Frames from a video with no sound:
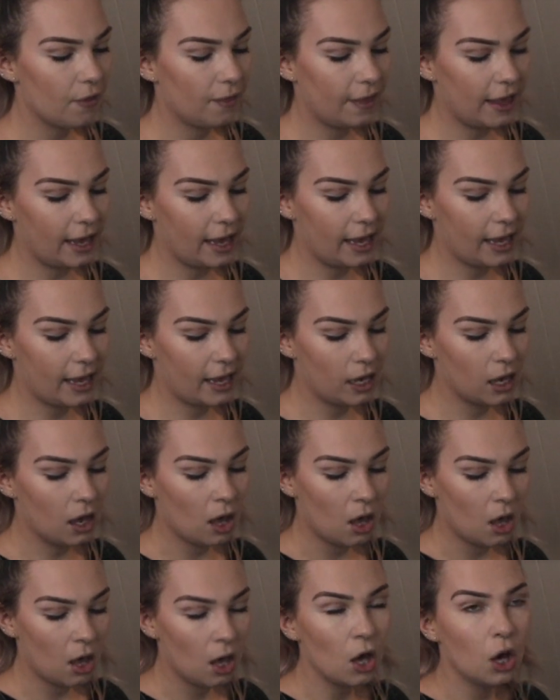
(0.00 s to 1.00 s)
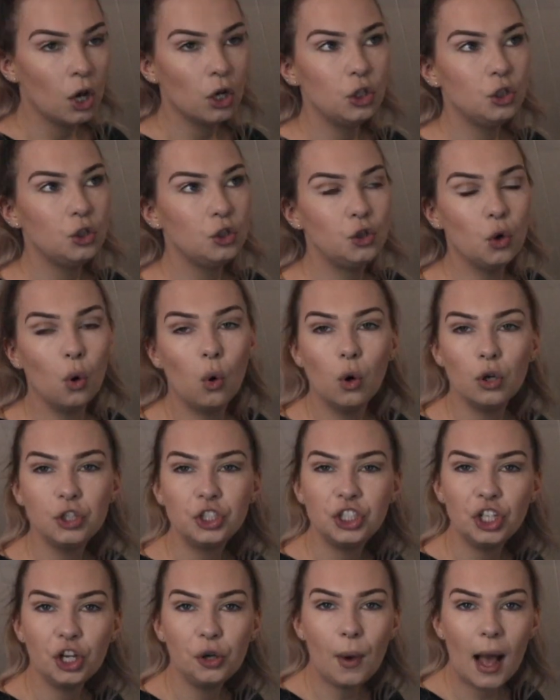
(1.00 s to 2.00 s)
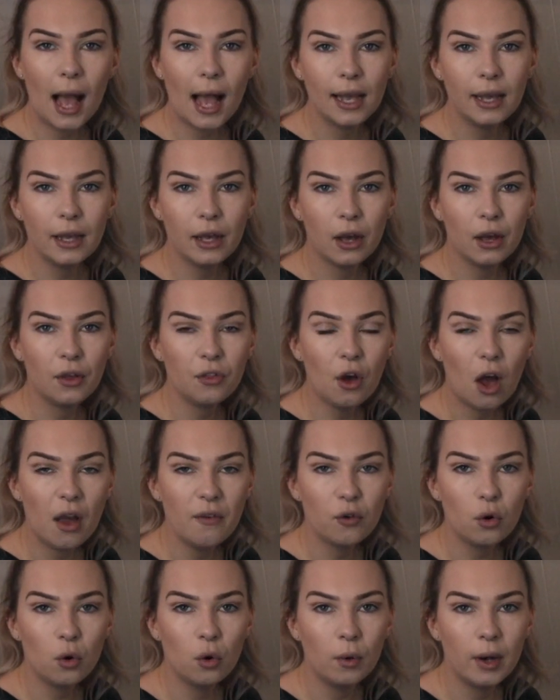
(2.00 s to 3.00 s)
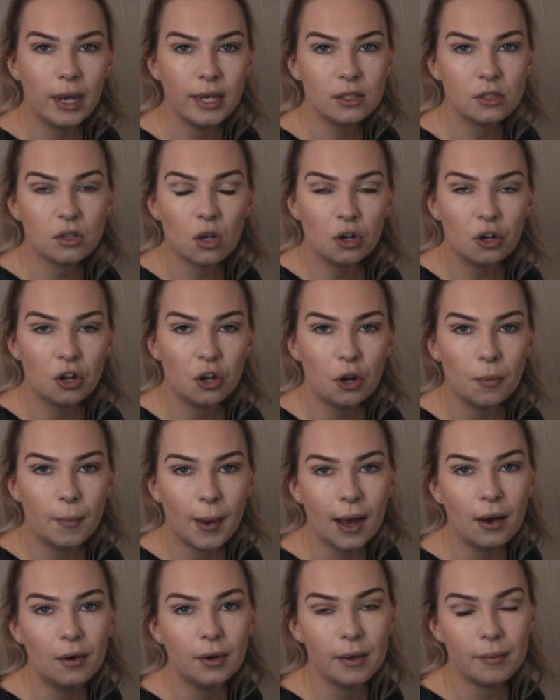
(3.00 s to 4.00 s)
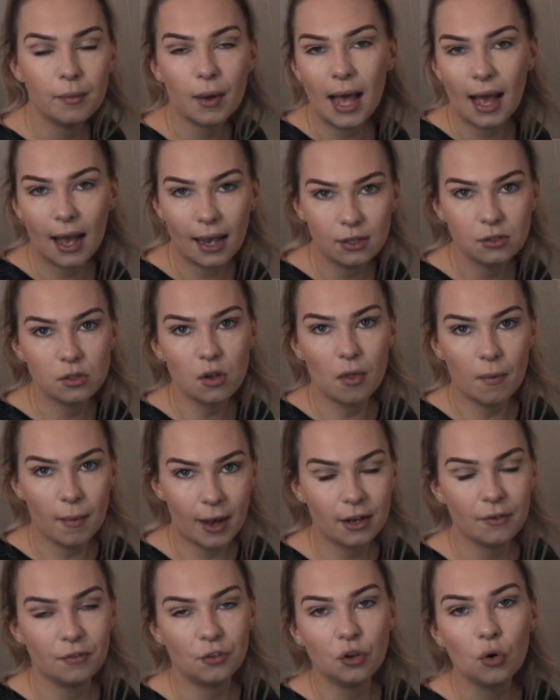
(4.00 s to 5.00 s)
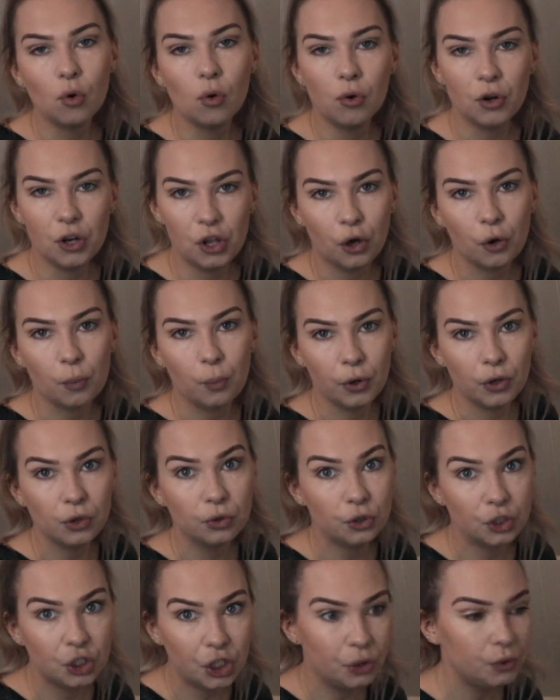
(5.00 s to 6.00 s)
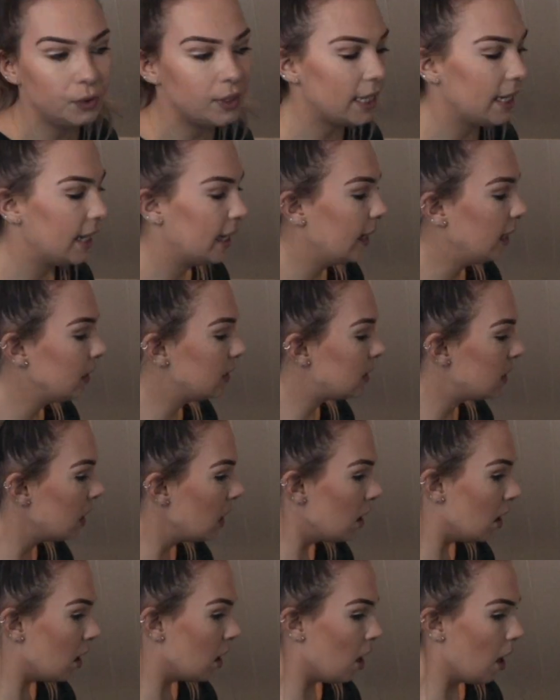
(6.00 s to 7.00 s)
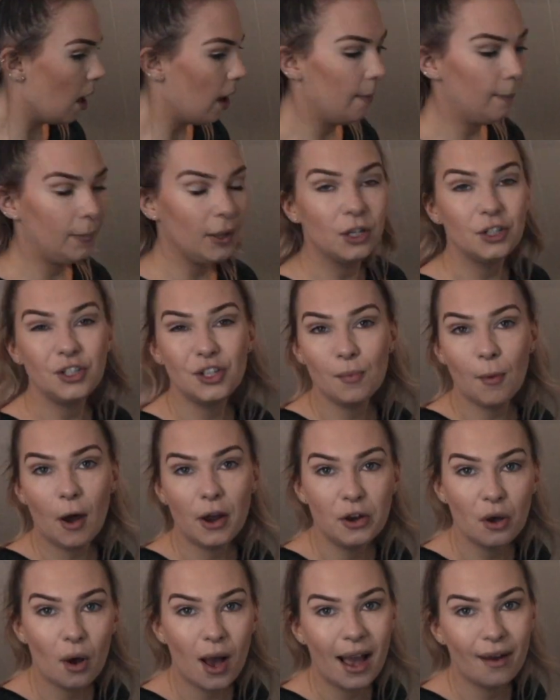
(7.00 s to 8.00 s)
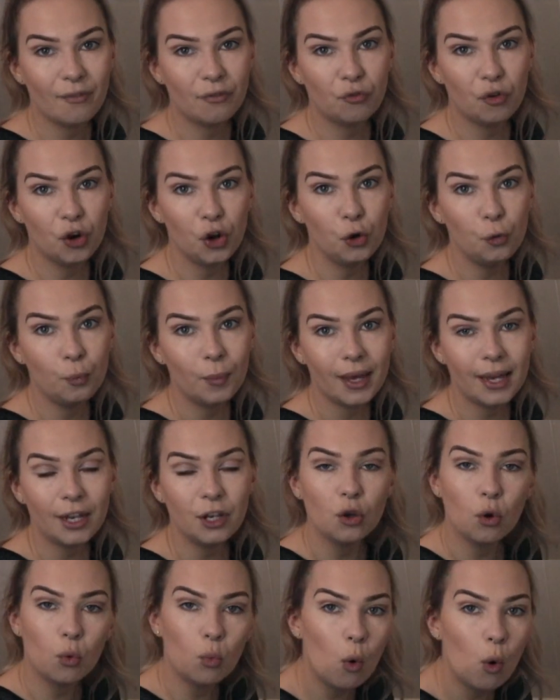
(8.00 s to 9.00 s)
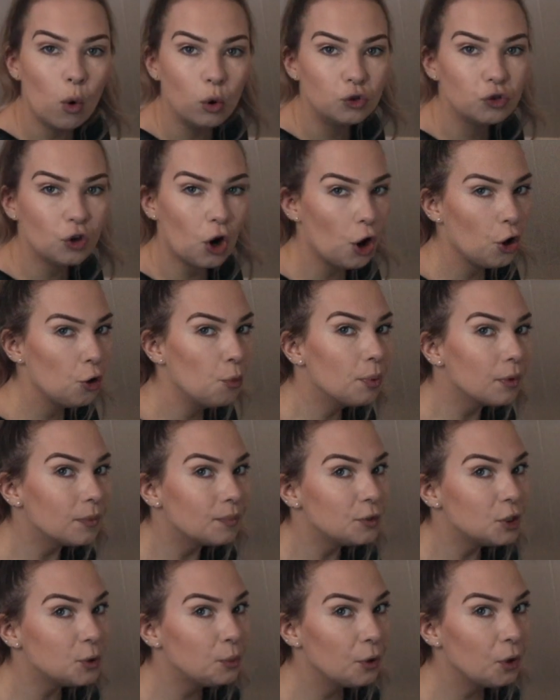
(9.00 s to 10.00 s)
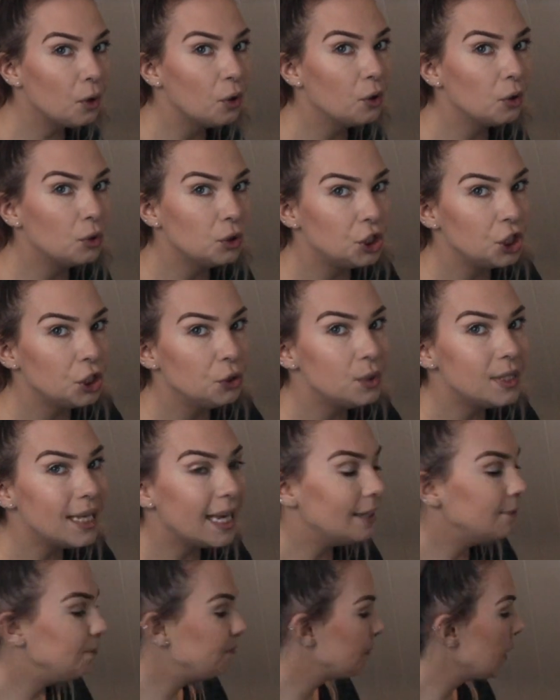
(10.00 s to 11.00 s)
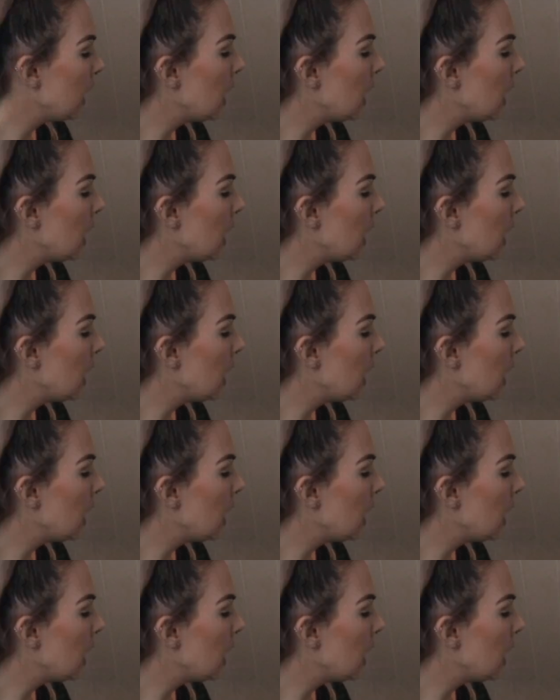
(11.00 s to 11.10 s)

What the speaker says: the door shoe hanger that I've always gone on about. It hangs on the back of the door and you can put your shoes in it, because you might not have room in your wardrobe to put all your shoes in.